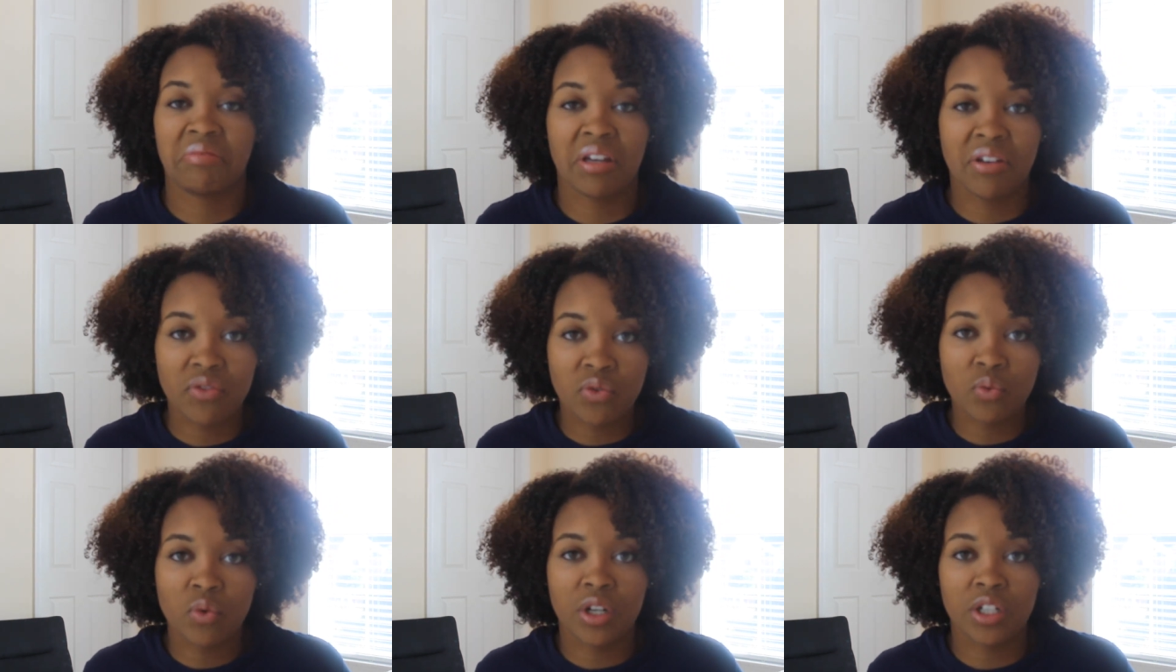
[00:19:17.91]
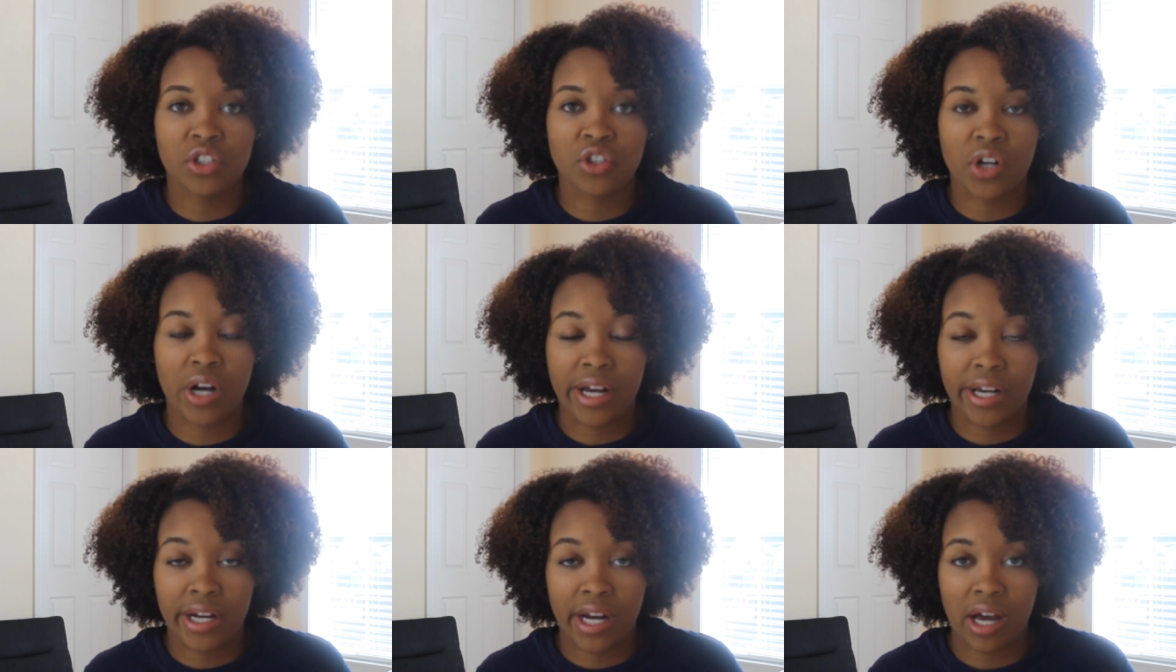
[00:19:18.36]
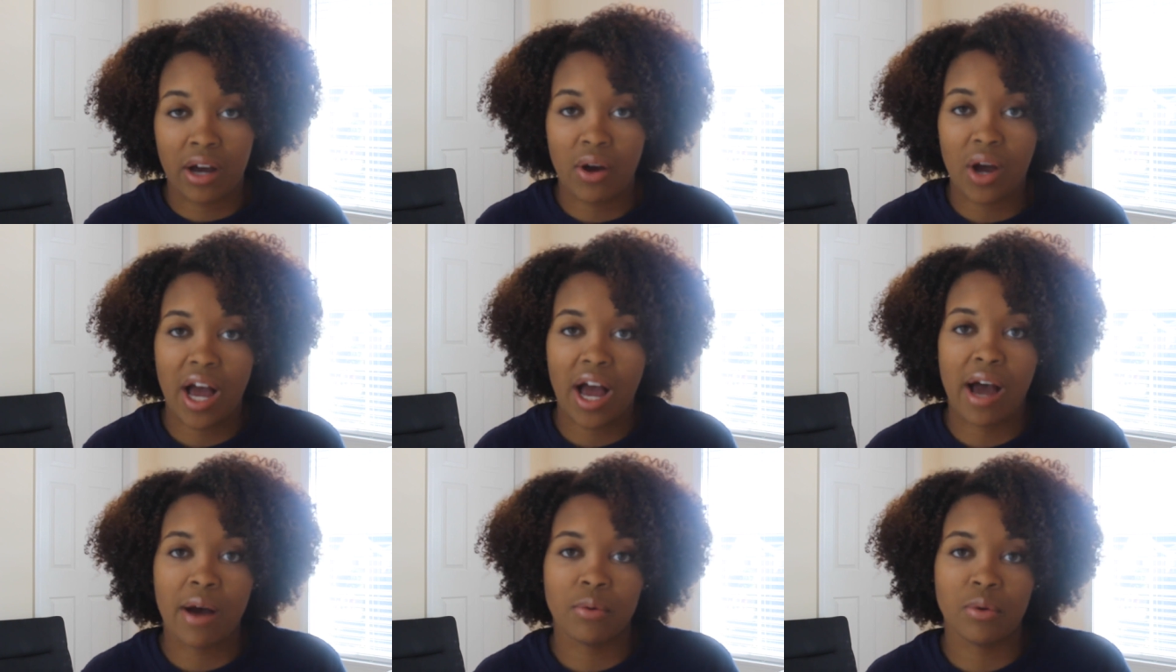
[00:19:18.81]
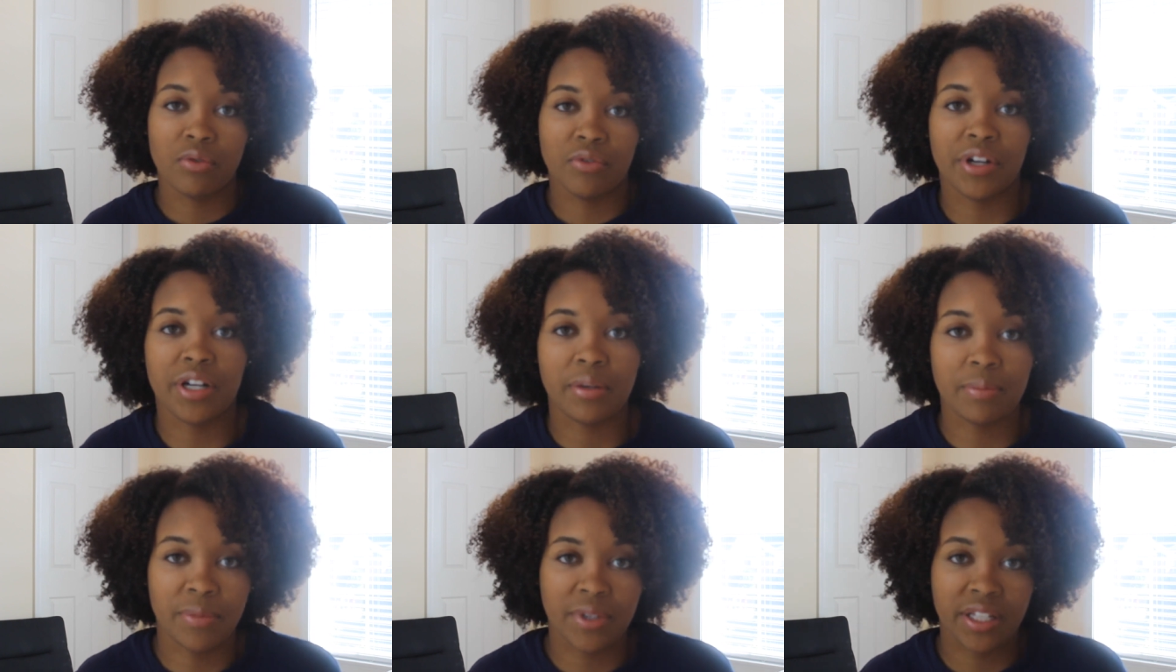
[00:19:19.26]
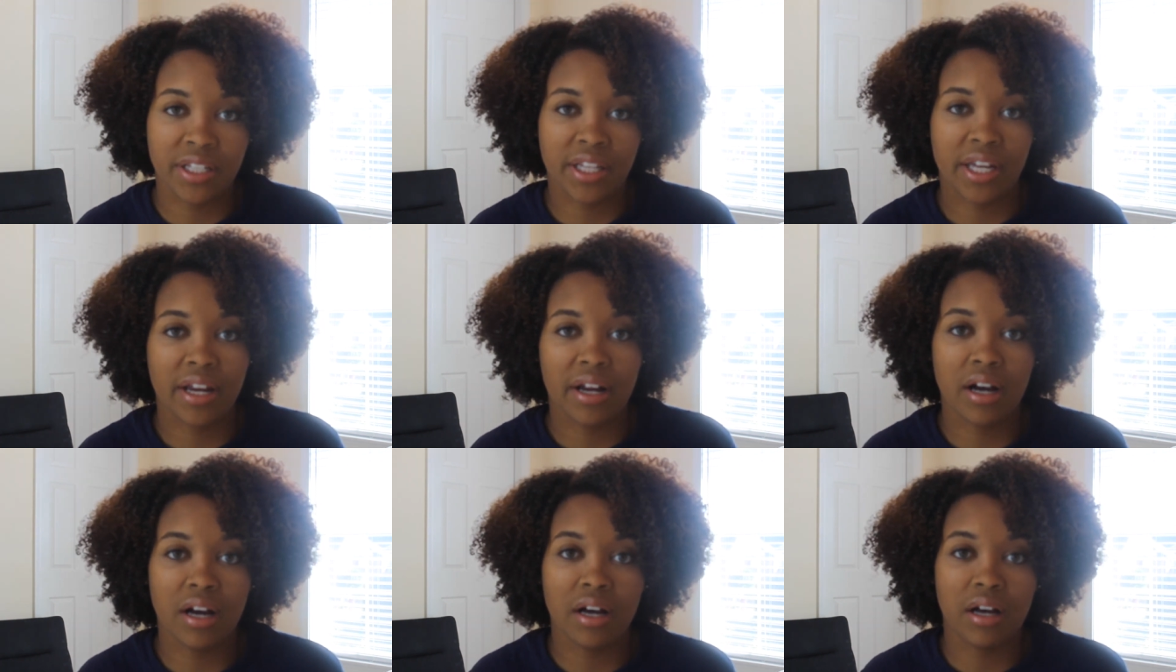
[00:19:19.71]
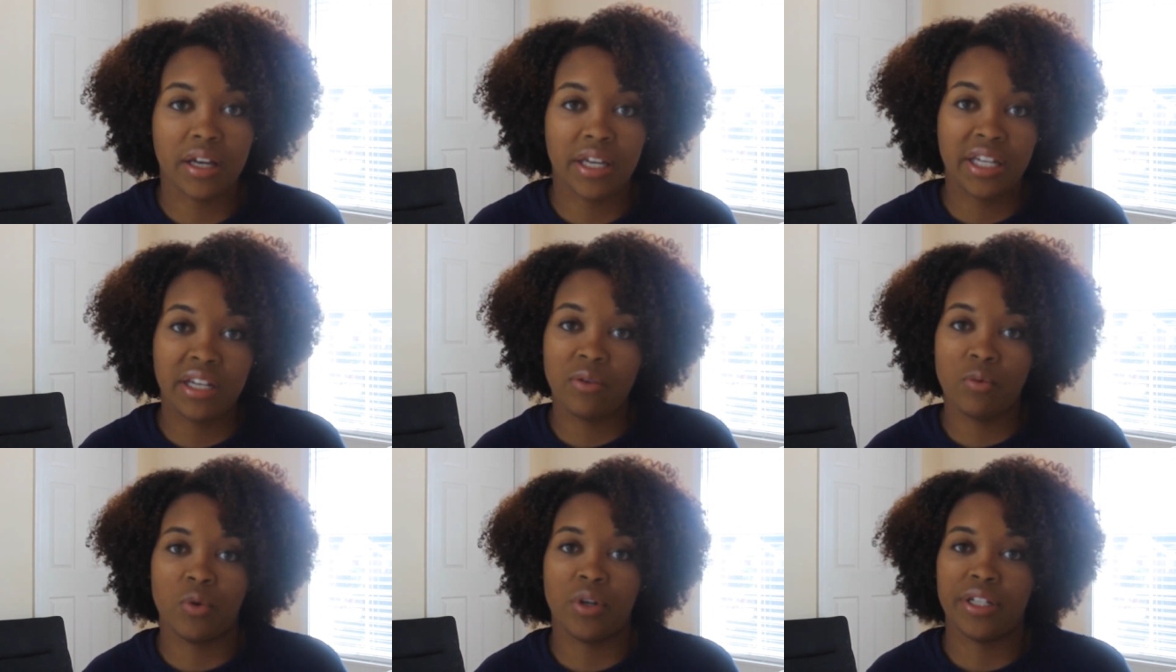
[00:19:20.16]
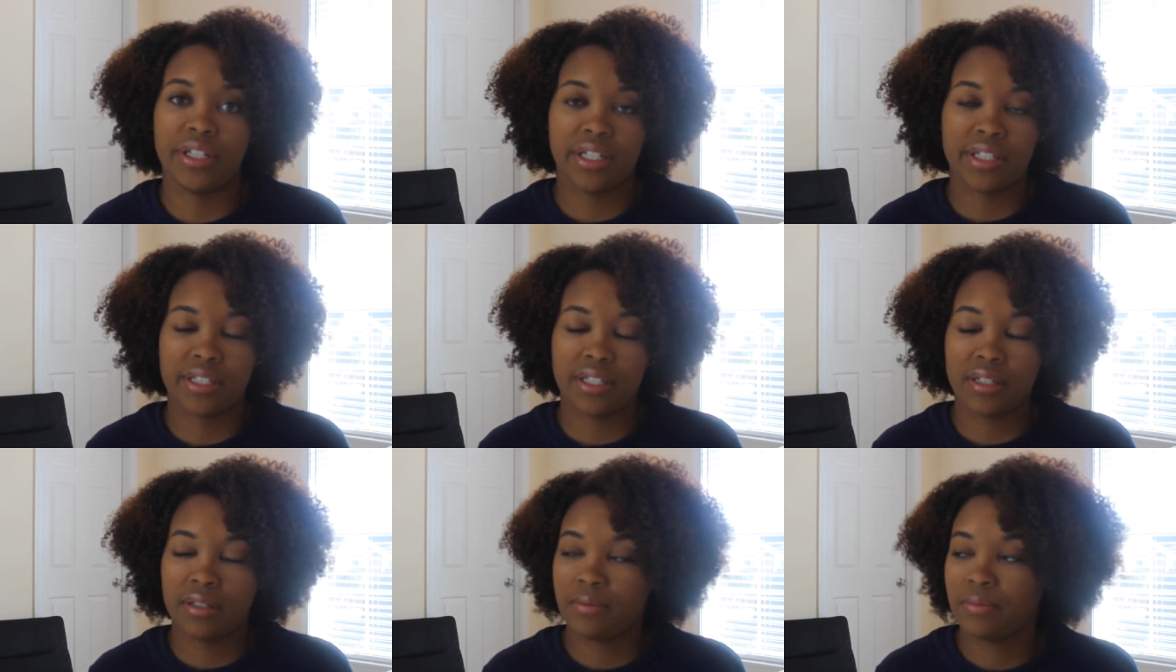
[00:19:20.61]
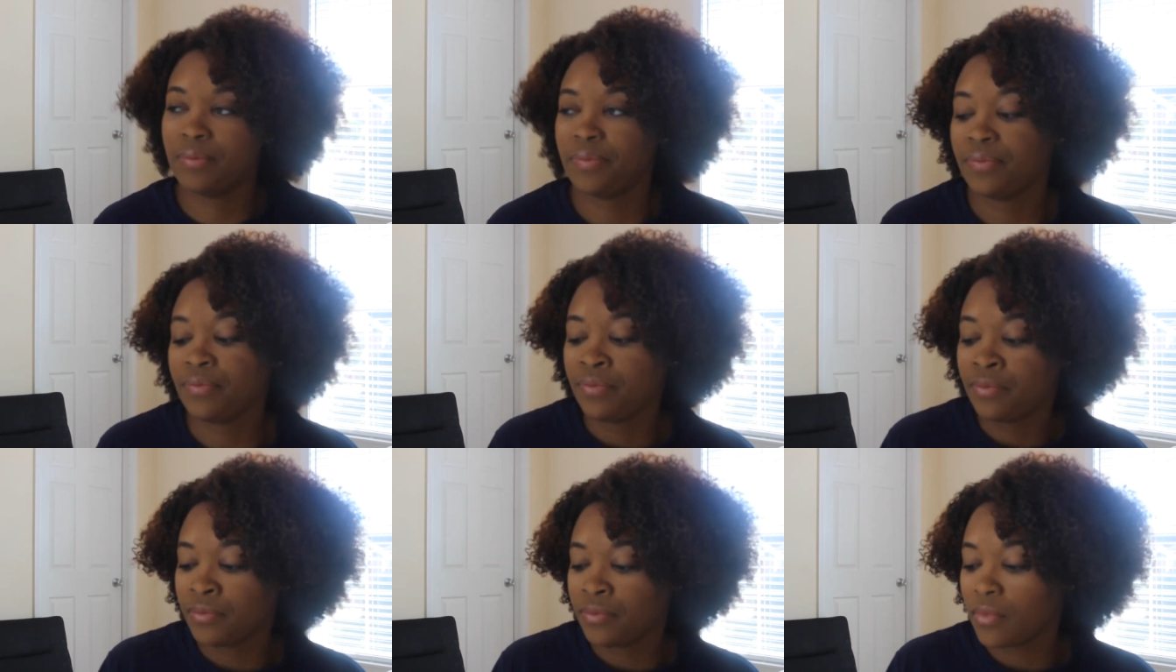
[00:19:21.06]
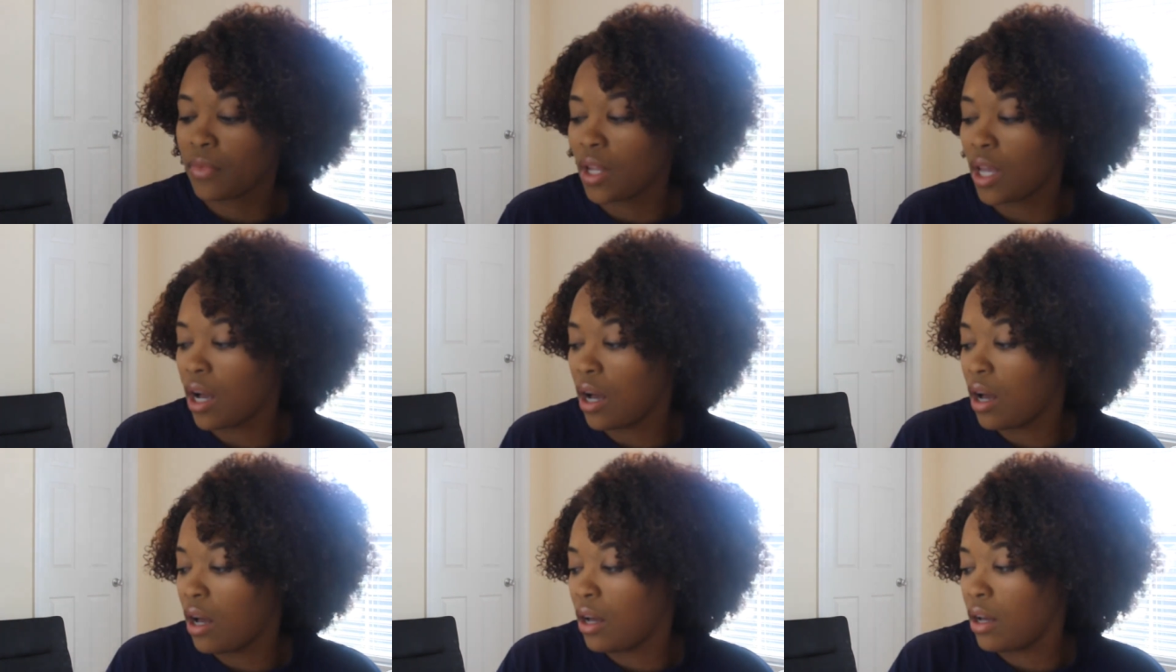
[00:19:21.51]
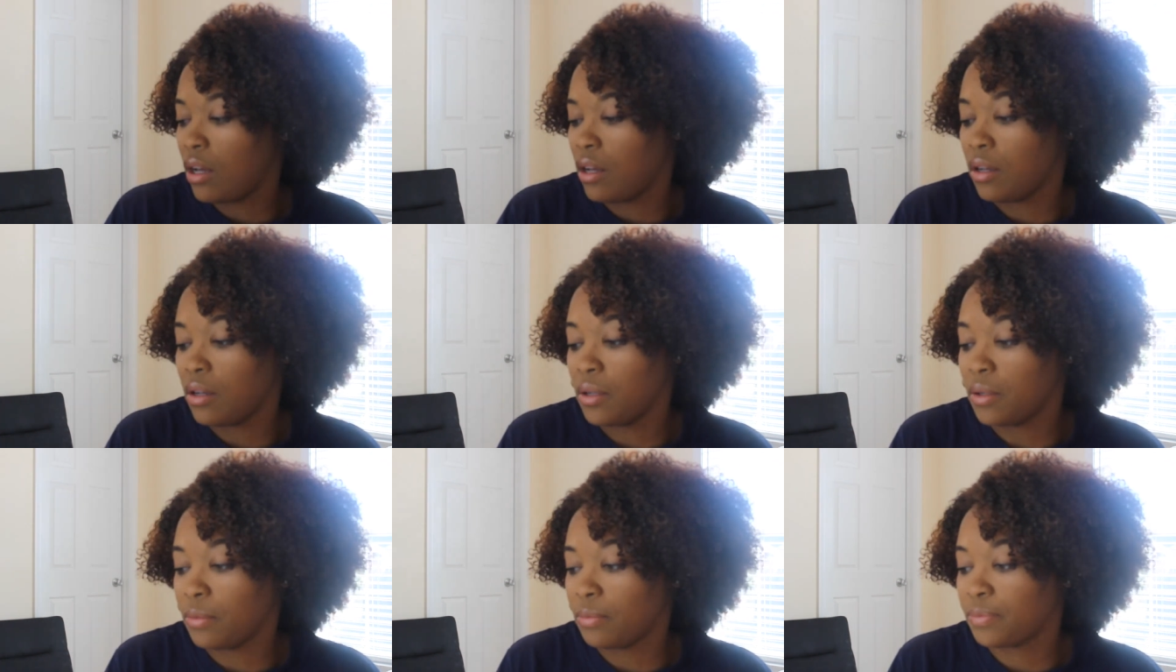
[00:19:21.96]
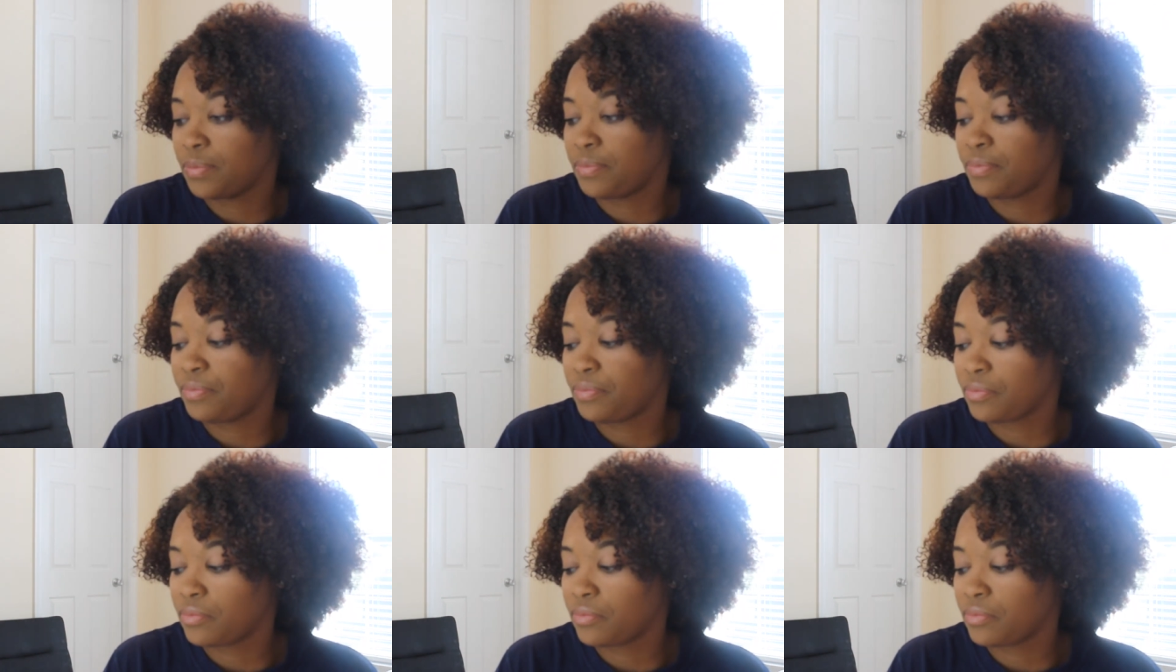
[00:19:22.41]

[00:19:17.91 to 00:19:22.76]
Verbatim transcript: if you want to try it out I would recommend that anyone does it um,